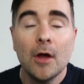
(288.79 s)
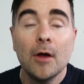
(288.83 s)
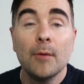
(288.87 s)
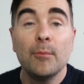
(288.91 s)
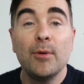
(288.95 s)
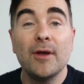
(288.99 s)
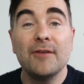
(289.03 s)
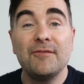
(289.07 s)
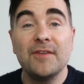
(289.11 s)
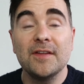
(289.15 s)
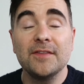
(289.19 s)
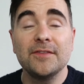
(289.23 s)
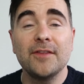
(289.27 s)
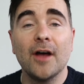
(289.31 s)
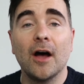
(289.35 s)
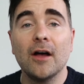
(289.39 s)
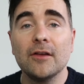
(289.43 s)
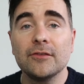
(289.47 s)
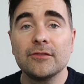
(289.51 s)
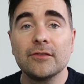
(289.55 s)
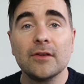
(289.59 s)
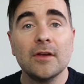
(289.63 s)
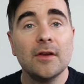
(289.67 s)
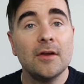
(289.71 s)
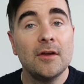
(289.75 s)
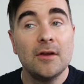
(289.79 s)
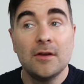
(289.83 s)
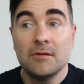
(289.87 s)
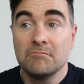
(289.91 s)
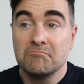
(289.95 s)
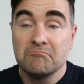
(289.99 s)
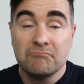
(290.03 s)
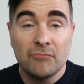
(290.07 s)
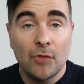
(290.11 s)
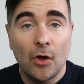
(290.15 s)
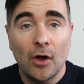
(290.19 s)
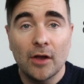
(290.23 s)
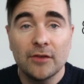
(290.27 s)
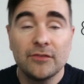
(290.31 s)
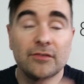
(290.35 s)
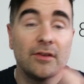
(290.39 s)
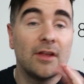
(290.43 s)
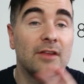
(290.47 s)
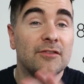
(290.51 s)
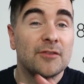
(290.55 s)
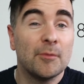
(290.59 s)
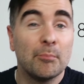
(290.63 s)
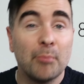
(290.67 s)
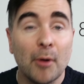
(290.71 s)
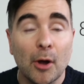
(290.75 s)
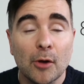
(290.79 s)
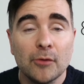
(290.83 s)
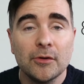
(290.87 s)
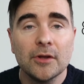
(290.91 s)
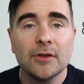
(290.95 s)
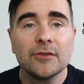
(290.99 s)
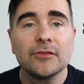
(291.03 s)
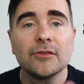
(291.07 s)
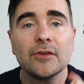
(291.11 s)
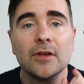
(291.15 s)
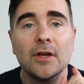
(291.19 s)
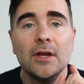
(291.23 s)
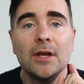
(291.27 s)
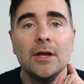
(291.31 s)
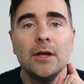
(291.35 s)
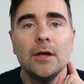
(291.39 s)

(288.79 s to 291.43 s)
but if it does, nice, it's a bonus.